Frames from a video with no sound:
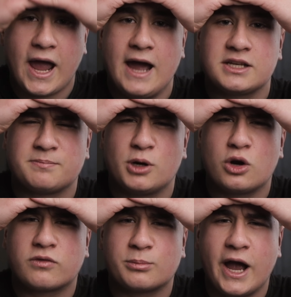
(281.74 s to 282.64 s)
hat to put
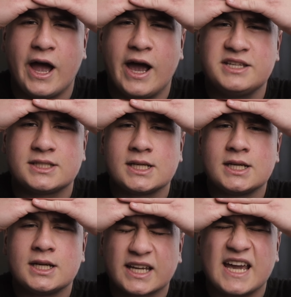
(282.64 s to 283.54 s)
over my eyes
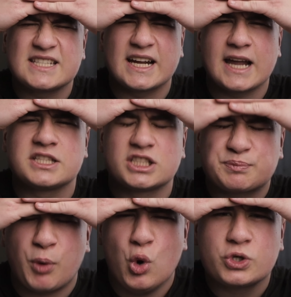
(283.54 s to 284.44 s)
in case I got
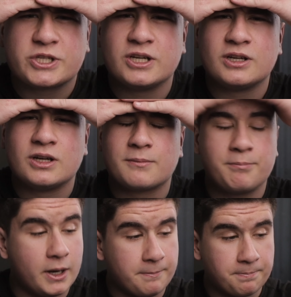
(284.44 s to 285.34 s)
spooked.
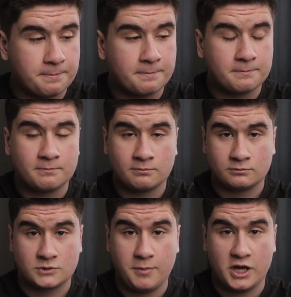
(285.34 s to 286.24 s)
But
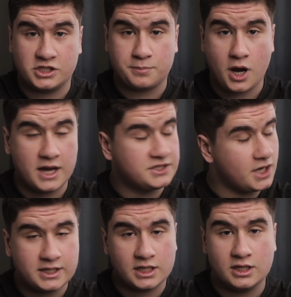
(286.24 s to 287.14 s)
to my surprise,
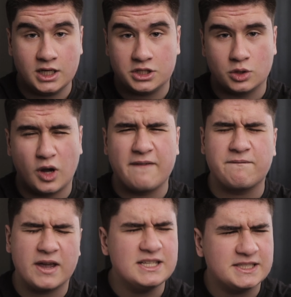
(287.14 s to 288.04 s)
I didn't need to. I
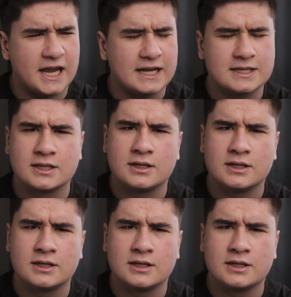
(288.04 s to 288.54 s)
faced it.